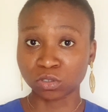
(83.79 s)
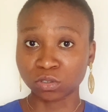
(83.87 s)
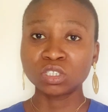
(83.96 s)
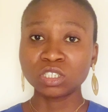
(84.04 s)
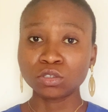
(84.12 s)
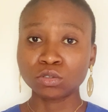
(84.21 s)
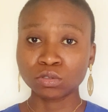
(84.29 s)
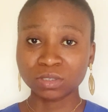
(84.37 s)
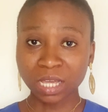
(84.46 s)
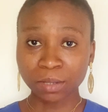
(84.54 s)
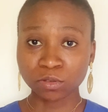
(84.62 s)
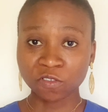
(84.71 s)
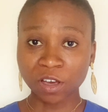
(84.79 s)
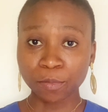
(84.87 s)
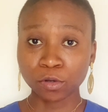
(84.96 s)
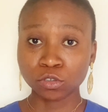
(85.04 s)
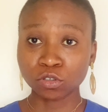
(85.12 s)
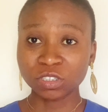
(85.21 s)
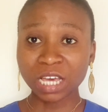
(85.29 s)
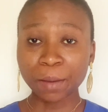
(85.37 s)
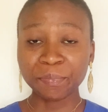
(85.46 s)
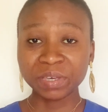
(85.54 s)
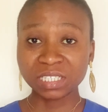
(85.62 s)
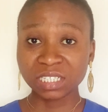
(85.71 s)
These two types of abortion, they are
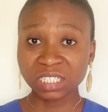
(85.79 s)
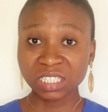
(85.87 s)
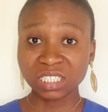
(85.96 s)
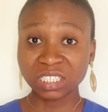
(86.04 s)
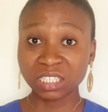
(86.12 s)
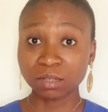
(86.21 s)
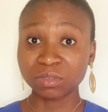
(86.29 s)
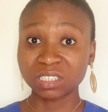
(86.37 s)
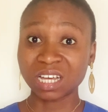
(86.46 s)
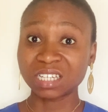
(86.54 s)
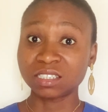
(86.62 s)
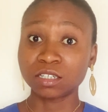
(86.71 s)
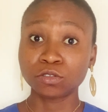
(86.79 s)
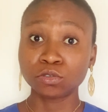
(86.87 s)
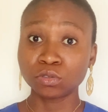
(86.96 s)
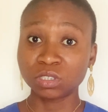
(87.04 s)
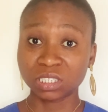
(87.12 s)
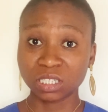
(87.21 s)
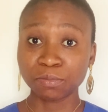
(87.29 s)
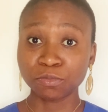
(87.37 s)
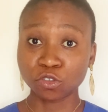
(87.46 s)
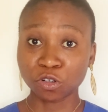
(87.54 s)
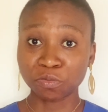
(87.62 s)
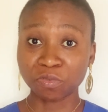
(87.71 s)
basically the same thing, as they do the same
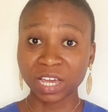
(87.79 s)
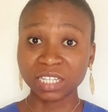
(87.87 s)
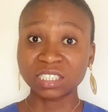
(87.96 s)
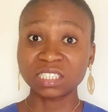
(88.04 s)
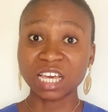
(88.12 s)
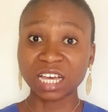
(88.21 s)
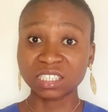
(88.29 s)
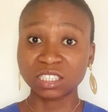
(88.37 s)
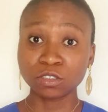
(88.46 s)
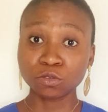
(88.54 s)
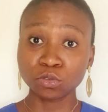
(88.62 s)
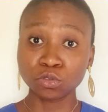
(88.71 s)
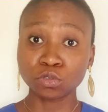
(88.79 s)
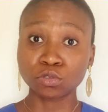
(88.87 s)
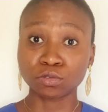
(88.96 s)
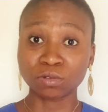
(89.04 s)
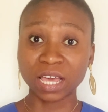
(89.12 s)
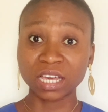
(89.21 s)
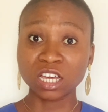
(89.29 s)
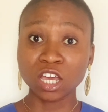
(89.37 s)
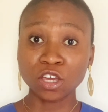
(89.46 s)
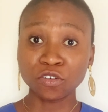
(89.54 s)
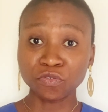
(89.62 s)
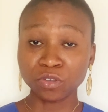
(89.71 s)
job, right? They are still used to
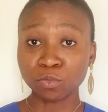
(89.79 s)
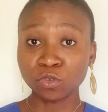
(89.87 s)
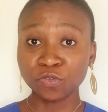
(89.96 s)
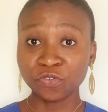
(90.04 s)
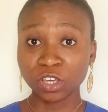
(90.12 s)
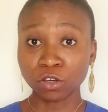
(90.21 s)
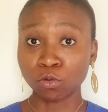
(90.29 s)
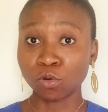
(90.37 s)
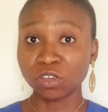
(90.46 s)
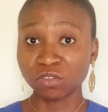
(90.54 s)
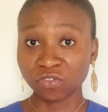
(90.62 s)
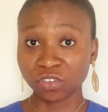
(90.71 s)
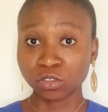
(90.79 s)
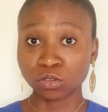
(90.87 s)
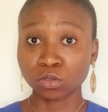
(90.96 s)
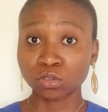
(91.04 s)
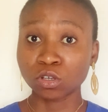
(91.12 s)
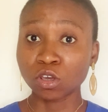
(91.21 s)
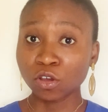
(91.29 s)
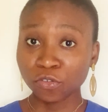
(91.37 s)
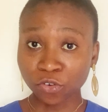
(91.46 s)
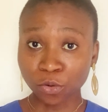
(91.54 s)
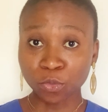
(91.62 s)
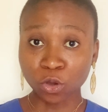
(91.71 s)
remove a growing fetus
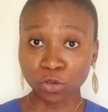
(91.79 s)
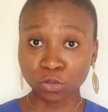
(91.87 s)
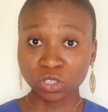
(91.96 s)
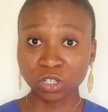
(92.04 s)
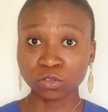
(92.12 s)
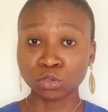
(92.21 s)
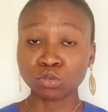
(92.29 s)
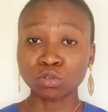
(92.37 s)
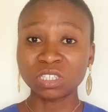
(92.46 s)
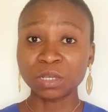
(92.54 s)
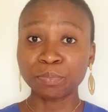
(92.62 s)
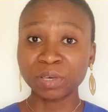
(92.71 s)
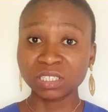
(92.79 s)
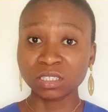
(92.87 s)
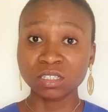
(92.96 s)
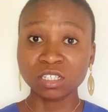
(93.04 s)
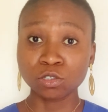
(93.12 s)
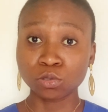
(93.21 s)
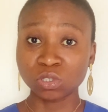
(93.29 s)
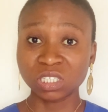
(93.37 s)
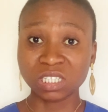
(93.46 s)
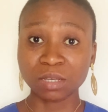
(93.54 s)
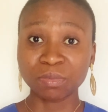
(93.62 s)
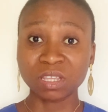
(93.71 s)
from your uterus. So they basically do the
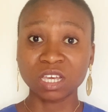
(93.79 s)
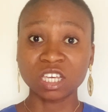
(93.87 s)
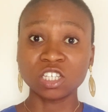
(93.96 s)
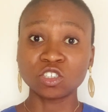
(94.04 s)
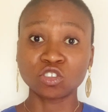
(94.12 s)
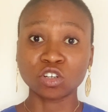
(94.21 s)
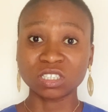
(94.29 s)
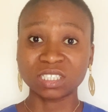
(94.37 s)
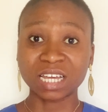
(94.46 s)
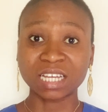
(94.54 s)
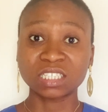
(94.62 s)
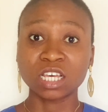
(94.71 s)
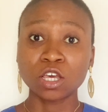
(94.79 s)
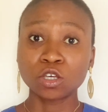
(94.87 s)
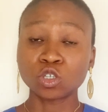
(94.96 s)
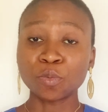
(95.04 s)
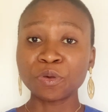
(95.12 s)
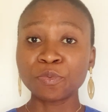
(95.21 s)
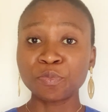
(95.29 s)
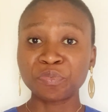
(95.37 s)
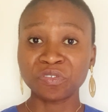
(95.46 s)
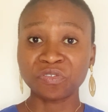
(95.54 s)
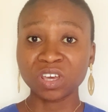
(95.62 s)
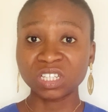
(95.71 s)
same thing. It's just that some people
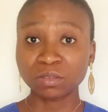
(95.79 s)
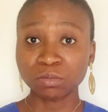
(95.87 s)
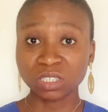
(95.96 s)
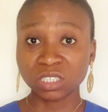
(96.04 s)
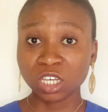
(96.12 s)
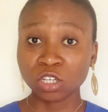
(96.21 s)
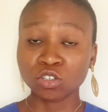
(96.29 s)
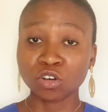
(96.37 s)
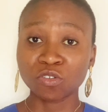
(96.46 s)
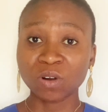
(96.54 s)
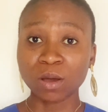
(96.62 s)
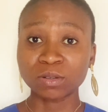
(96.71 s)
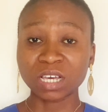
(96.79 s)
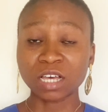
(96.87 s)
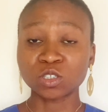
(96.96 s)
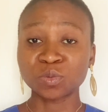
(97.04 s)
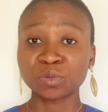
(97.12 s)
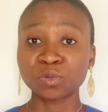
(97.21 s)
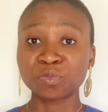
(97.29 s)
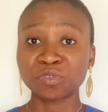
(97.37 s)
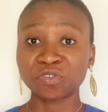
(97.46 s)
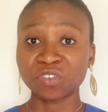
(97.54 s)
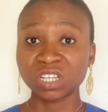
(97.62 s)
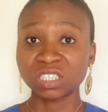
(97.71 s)
prefer the medication route and some people
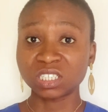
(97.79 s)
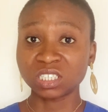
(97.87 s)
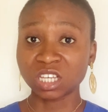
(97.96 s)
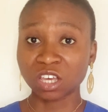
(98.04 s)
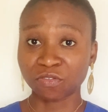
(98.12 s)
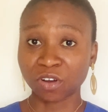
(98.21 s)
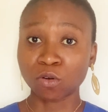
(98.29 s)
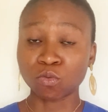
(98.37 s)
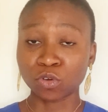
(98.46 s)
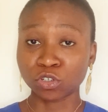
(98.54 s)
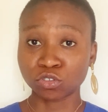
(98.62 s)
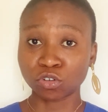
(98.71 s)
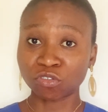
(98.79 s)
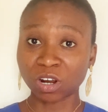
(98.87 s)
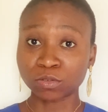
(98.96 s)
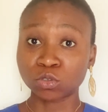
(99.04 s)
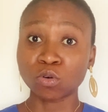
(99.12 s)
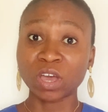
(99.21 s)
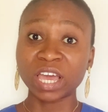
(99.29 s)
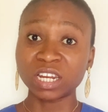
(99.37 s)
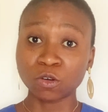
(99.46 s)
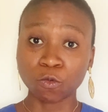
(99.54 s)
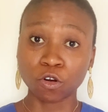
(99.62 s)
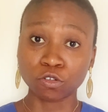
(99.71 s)
prefer the evacuation route. So
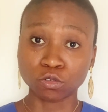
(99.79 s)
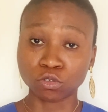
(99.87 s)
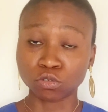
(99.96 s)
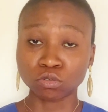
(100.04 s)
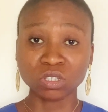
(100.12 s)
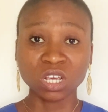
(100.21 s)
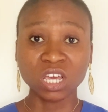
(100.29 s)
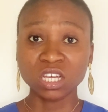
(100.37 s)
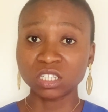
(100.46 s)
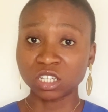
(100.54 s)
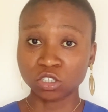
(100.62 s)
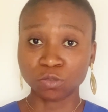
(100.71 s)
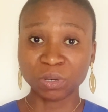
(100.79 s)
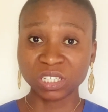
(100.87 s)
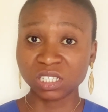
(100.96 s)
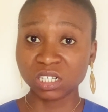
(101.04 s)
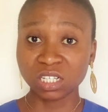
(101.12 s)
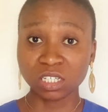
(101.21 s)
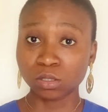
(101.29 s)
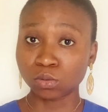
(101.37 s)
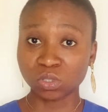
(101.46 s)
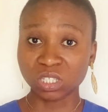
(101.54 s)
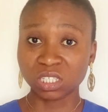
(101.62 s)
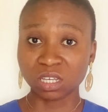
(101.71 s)
anyone you choose, they basically do
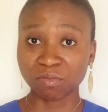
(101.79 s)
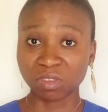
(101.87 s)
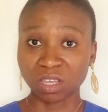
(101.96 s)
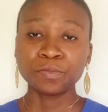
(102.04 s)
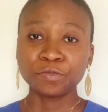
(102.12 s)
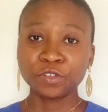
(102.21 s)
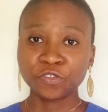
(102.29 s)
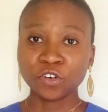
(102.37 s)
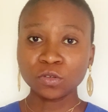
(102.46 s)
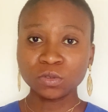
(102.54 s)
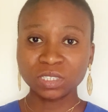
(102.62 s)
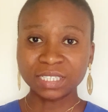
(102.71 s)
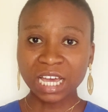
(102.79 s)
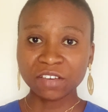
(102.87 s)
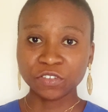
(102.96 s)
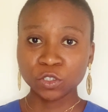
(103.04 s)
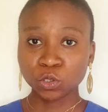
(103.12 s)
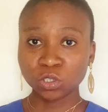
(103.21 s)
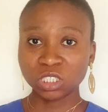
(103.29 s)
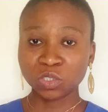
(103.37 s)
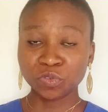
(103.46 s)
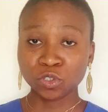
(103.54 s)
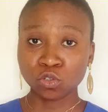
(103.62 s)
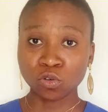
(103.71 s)
the same thing. Before we dive into this
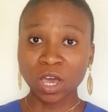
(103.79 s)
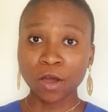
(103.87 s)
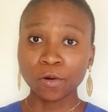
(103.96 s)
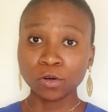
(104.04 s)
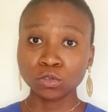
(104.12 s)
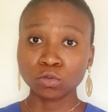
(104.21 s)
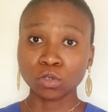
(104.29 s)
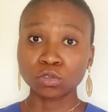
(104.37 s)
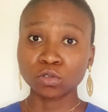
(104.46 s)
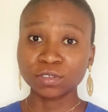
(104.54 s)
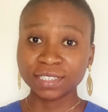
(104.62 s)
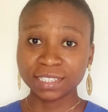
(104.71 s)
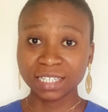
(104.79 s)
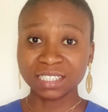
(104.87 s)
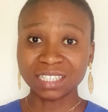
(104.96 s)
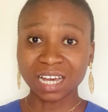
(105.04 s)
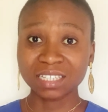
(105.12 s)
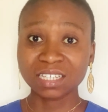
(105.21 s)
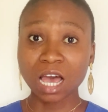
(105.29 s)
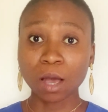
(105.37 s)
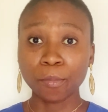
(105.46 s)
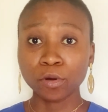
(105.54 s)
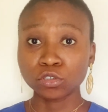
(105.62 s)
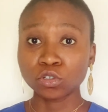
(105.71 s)
video, I want to also state that
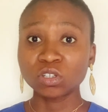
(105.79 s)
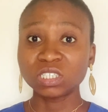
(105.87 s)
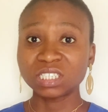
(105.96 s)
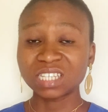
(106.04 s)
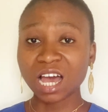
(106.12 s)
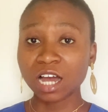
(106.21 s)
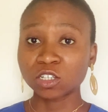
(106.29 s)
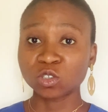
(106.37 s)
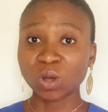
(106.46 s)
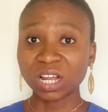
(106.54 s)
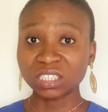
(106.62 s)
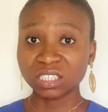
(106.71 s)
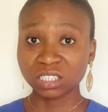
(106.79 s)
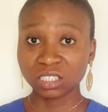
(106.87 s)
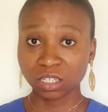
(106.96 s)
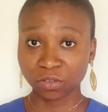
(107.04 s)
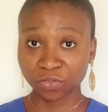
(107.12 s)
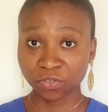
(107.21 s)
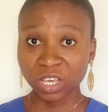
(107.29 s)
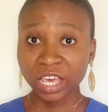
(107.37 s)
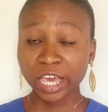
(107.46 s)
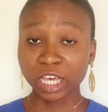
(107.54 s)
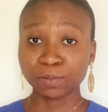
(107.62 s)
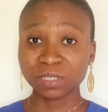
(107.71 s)
abortion is actually safe,
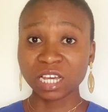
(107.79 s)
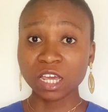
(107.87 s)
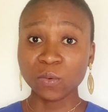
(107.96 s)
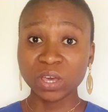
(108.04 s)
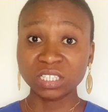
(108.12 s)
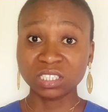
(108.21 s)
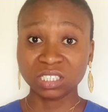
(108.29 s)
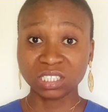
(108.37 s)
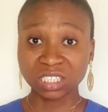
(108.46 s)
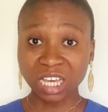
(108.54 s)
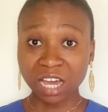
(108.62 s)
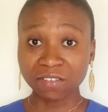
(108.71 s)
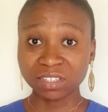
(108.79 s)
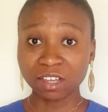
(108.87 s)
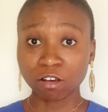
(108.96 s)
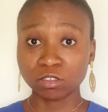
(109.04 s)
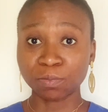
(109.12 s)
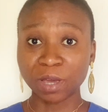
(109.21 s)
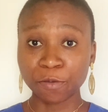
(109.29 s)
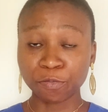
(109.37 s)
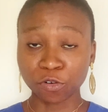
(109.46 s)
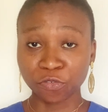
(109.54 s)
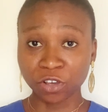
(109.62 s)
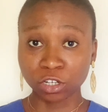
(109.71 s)
especially when it is carried out by
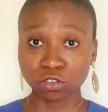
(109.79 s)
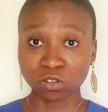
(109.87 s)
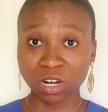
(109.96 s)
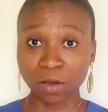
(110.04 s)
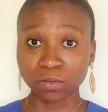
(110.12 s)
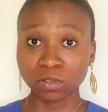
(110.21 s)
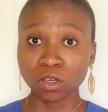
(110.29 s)
professionals.